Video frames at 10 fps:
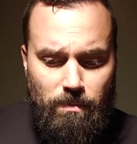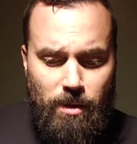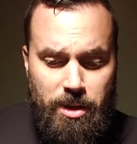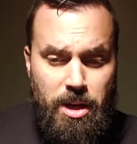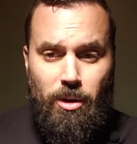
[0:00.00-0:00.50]

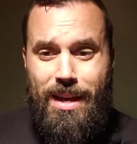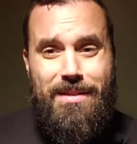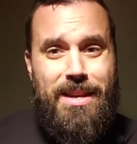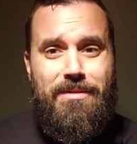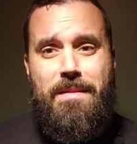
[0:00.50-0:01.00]

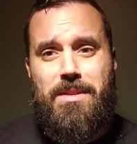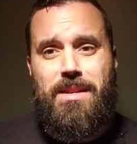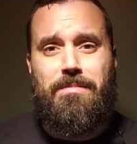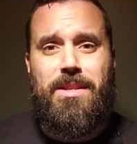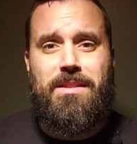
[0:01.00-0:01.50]
give them
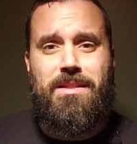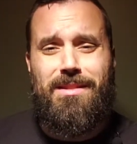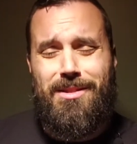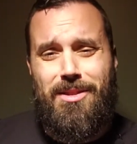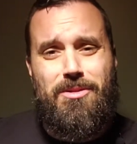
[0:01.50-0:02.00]
something
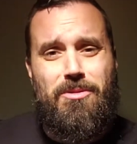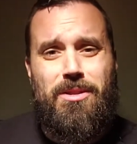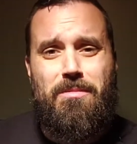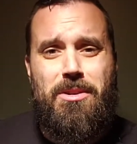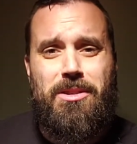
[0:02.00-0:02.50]
to do
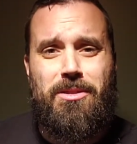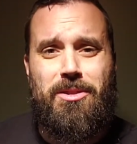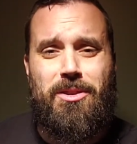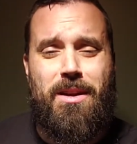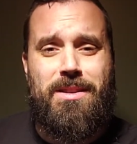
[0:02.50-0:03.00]
some research on,